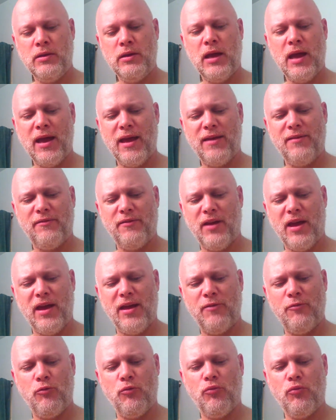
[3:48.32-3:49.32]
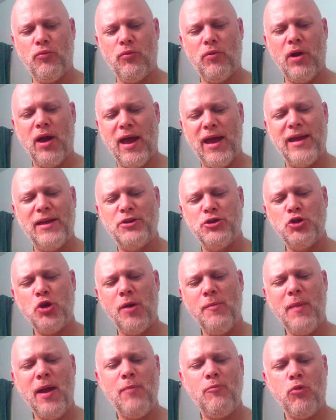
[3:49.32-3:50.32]
I enjoy
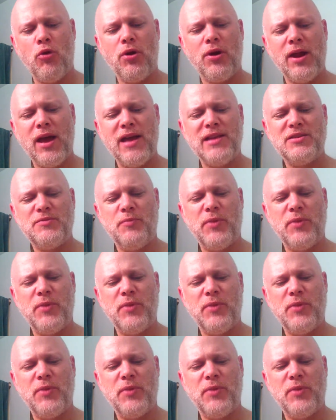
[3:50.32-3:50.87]
my bore knots,